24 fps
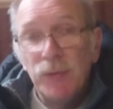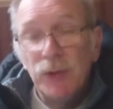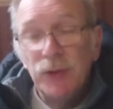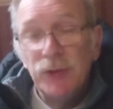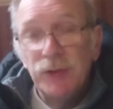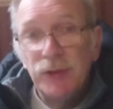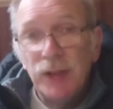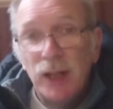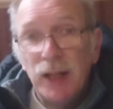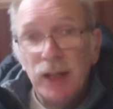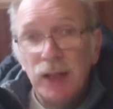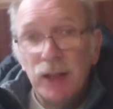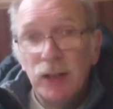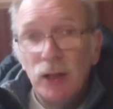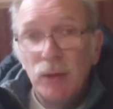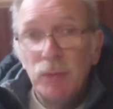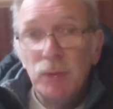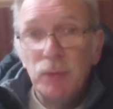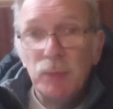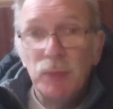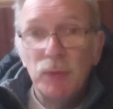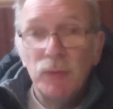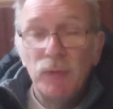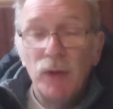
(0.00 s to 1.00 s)
The state can
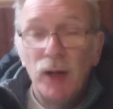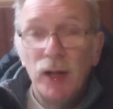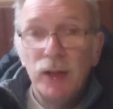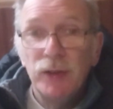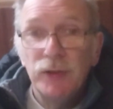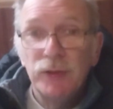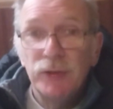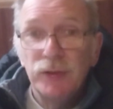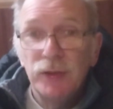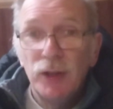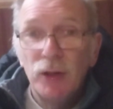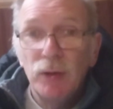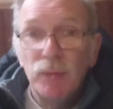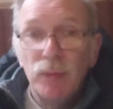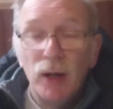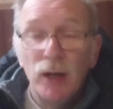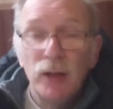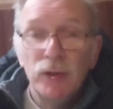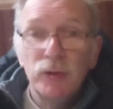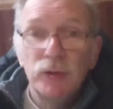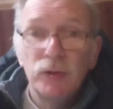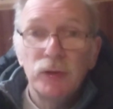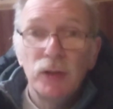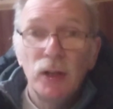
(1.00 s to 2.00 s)
only provide so
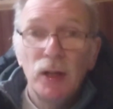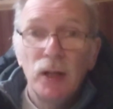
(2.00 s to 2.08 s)
much.